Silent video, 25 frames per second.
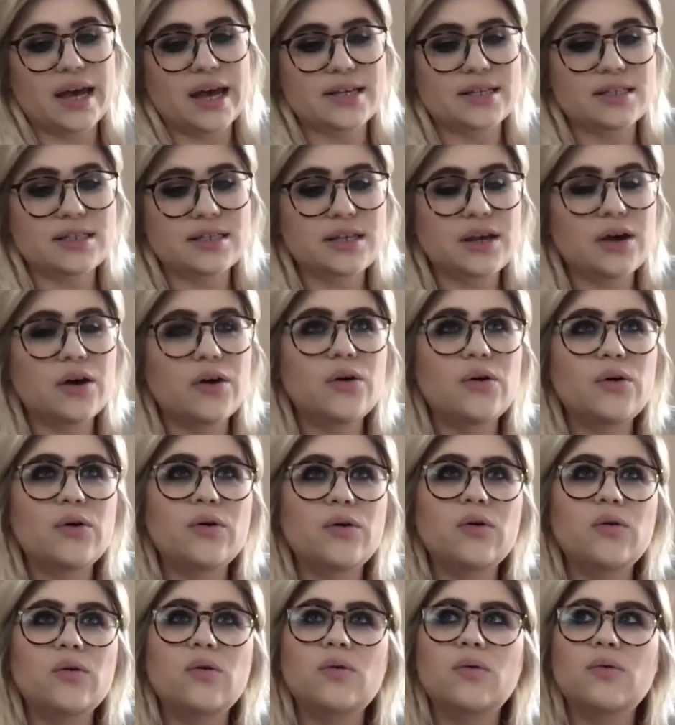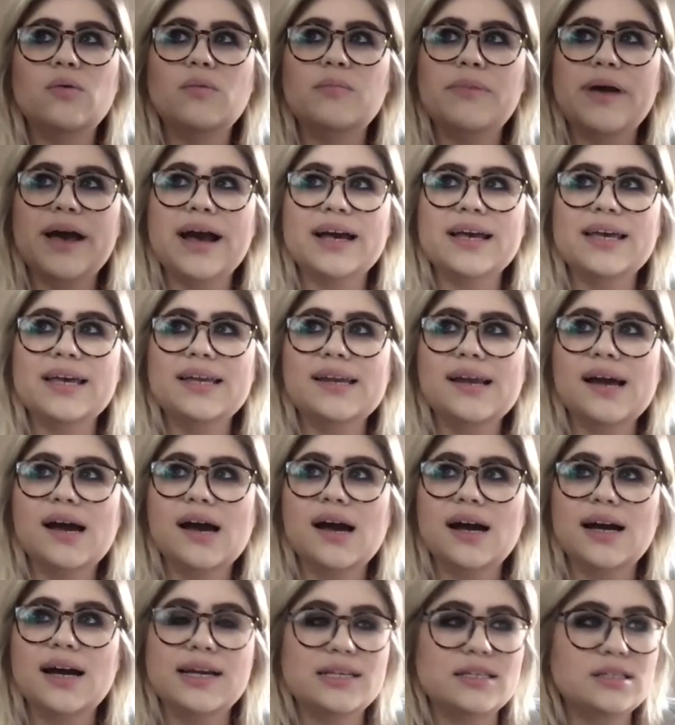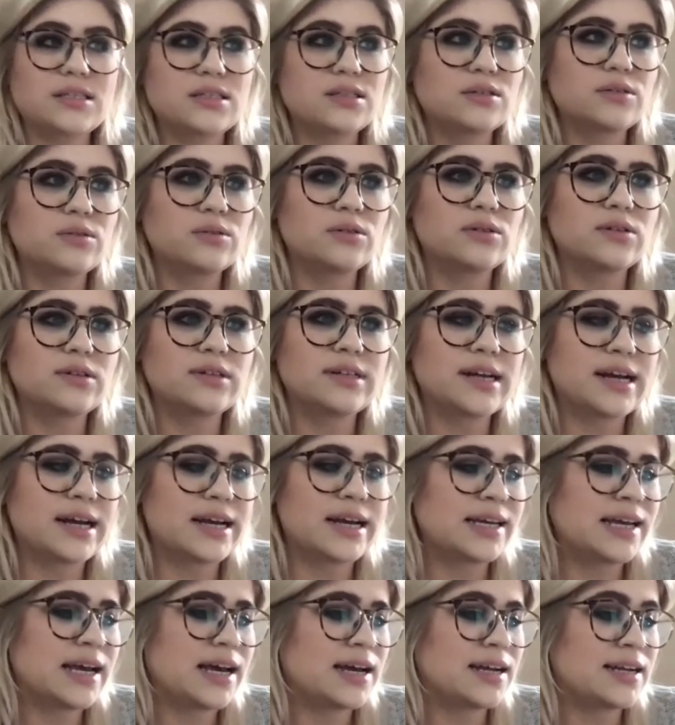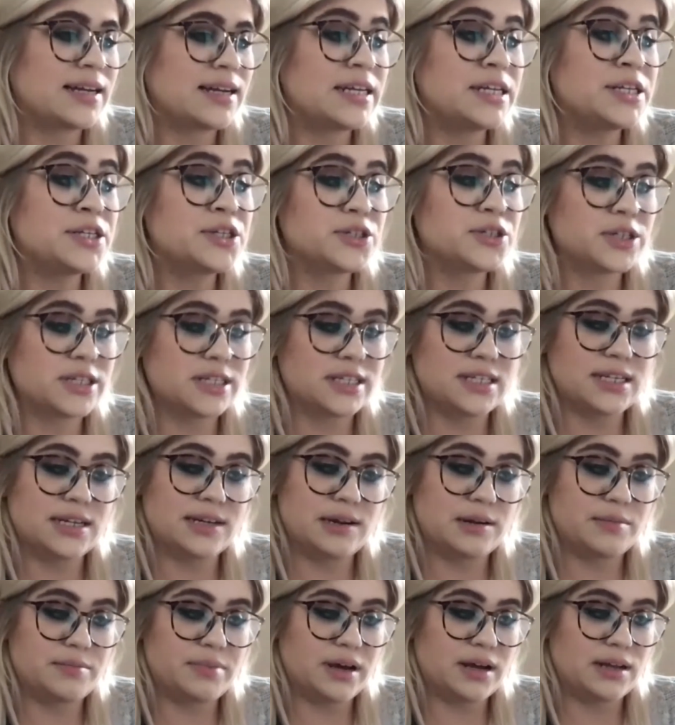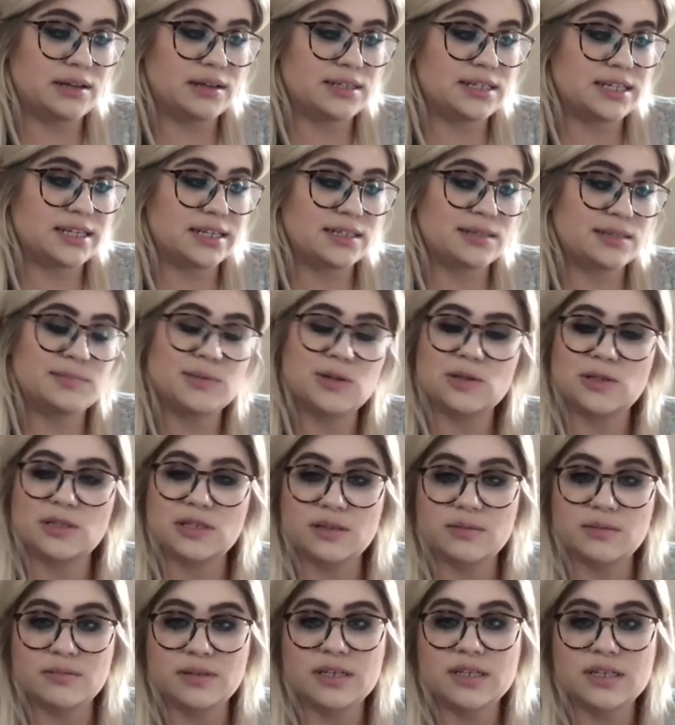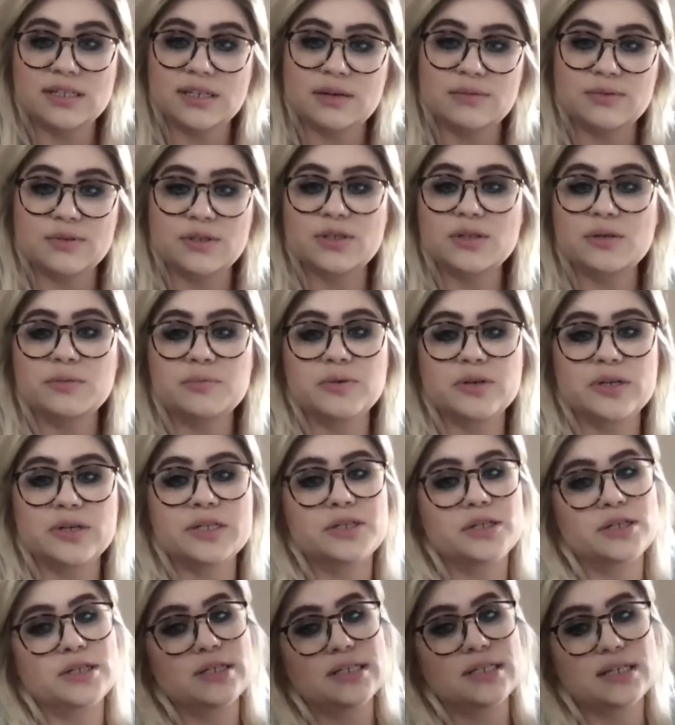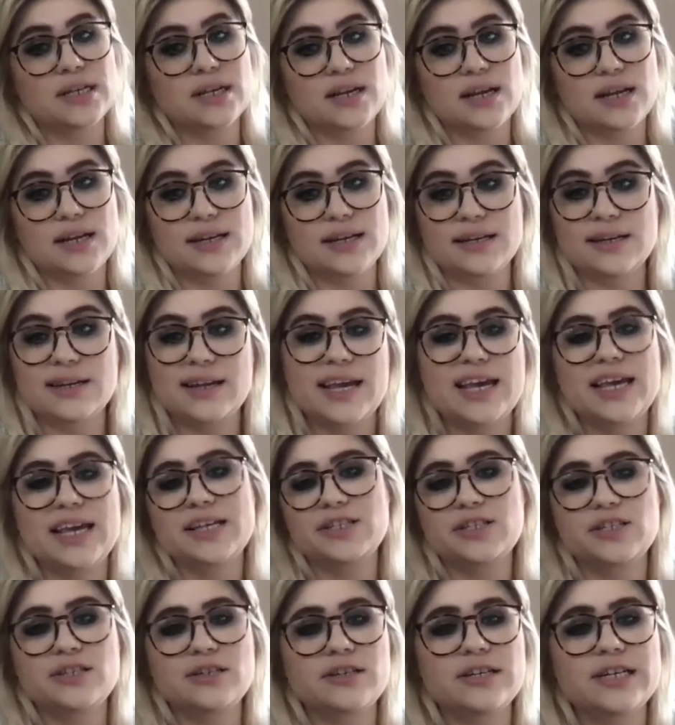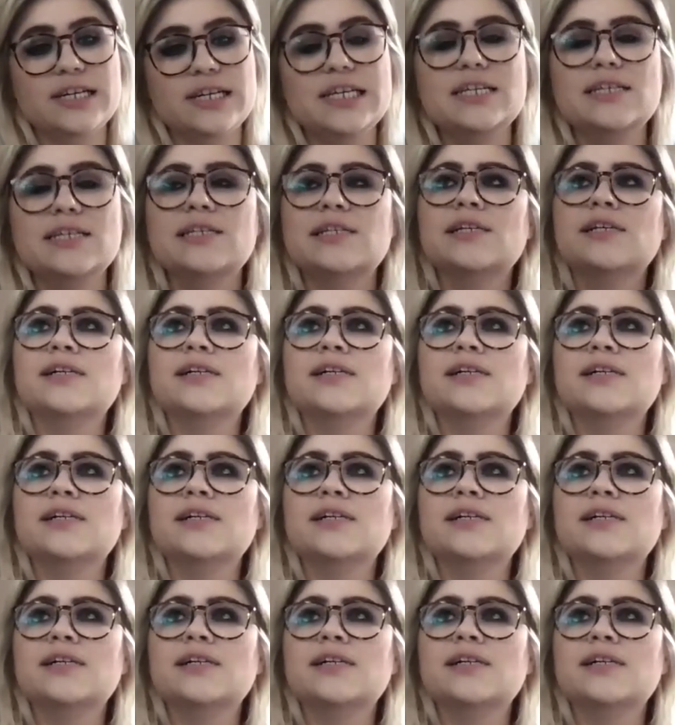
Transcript: so back in high school, I got interested in politics mostly because I was super interested in history.